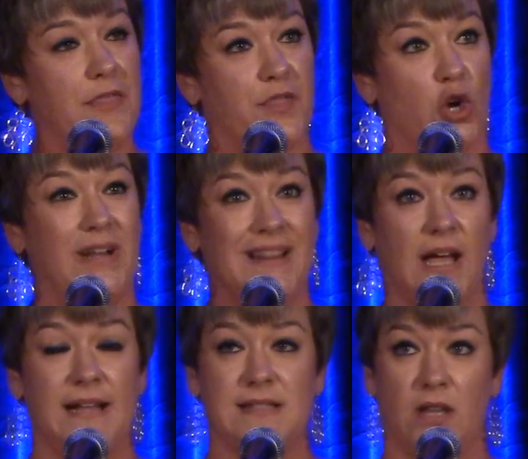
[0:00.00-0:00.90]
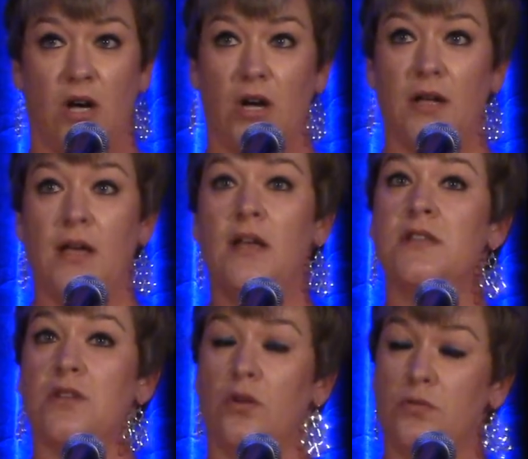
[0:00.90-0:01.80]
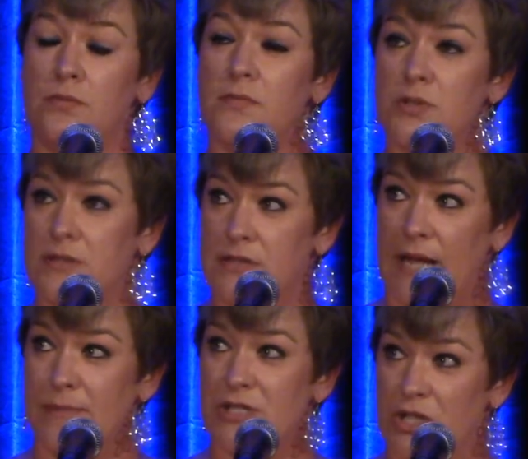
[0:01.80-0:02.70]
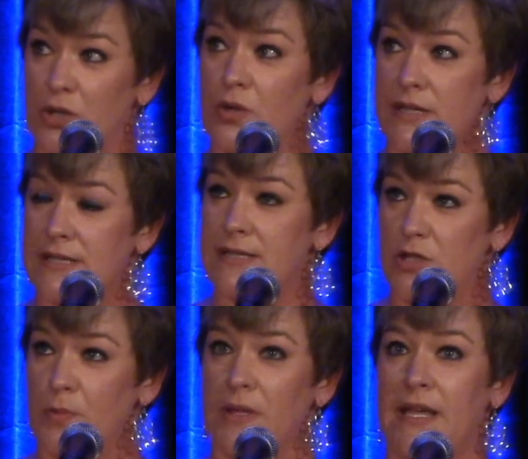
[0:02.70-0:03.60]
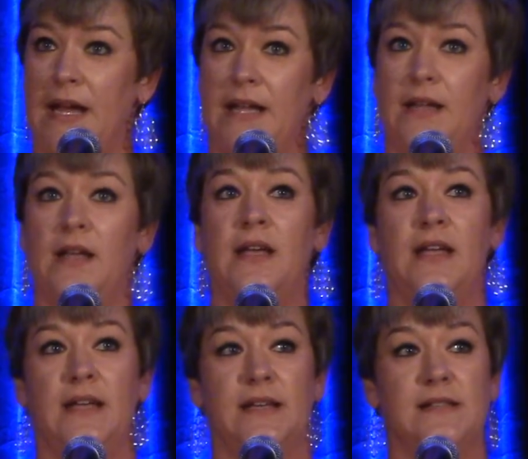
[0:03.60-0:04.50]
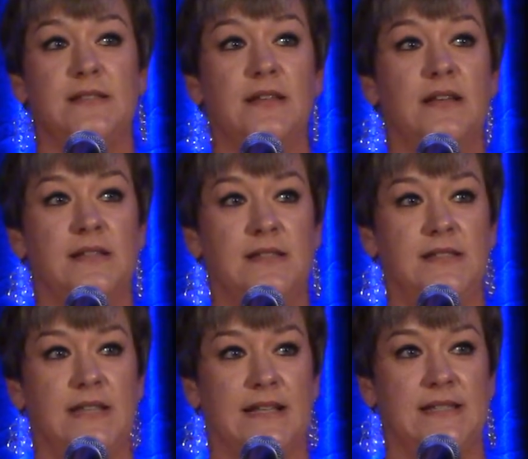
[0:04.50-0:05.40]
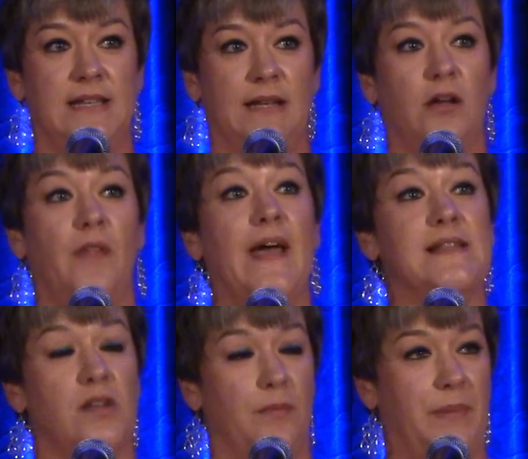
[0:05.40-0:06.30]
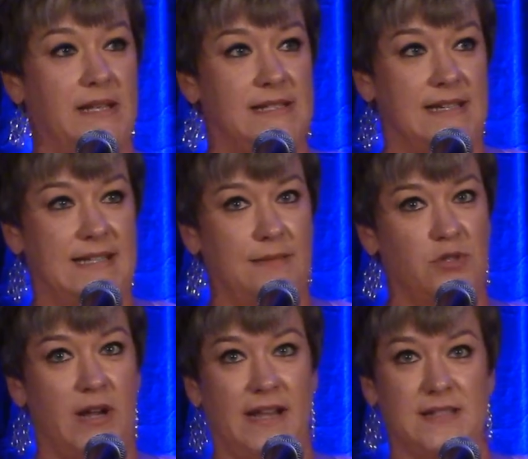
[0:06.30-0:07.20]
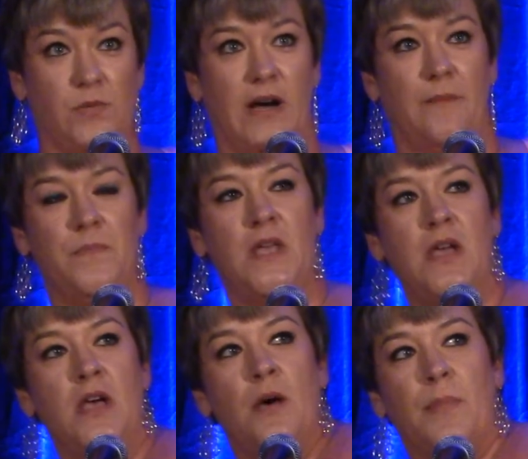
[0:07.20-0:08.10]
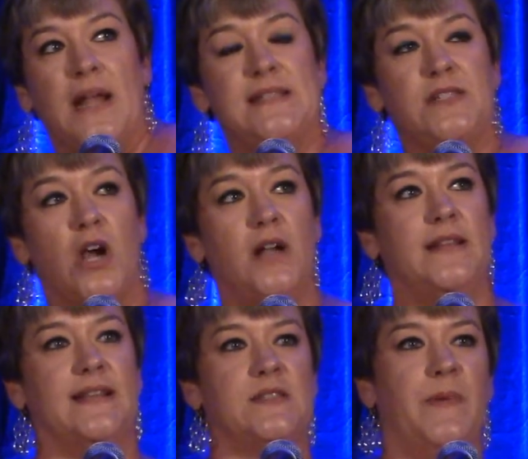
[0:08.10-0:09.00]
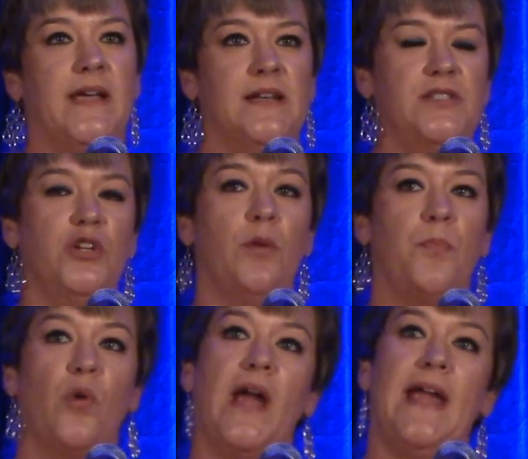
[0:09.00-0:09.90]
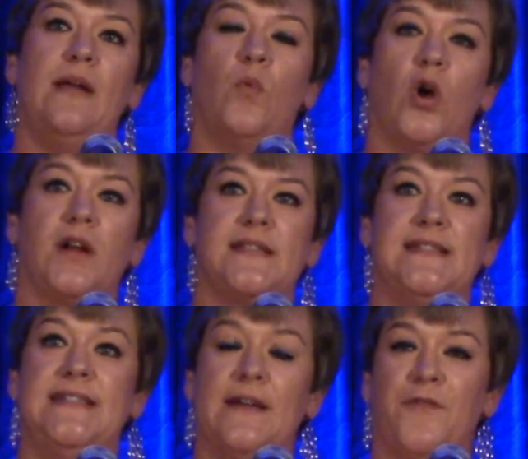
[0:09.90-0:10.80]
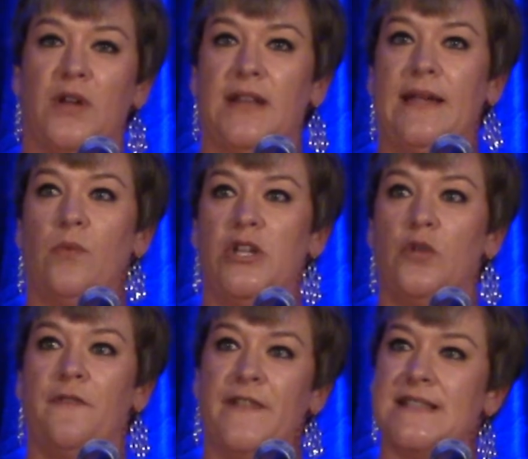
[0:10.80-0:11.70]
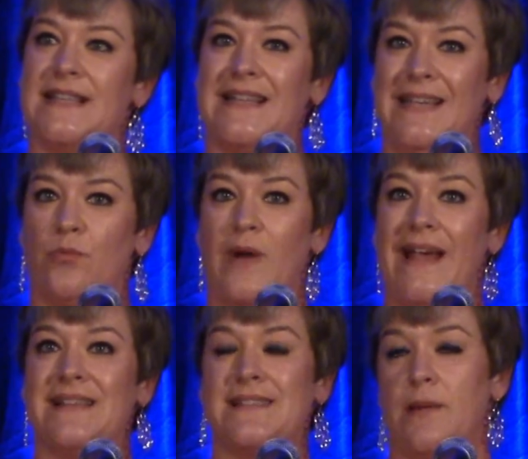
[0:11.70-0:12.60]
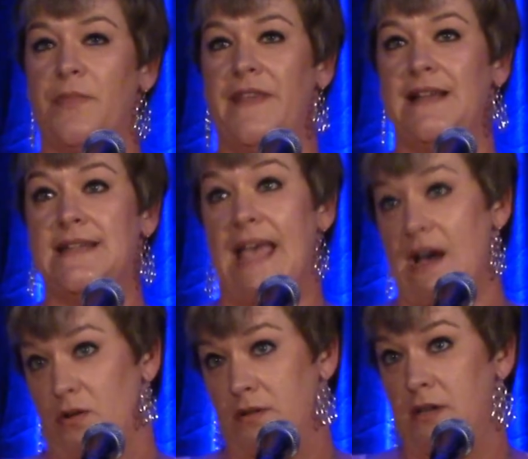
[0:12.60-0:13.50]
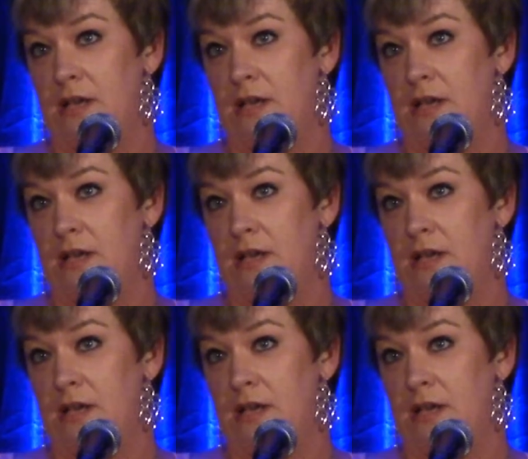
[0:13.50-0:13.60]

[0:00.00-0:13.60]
30 lines long, so times 2, because it's duplicated, is 60. Oh, that's on PC Team Training as well. But I started this because your brain works differently when you physically write something down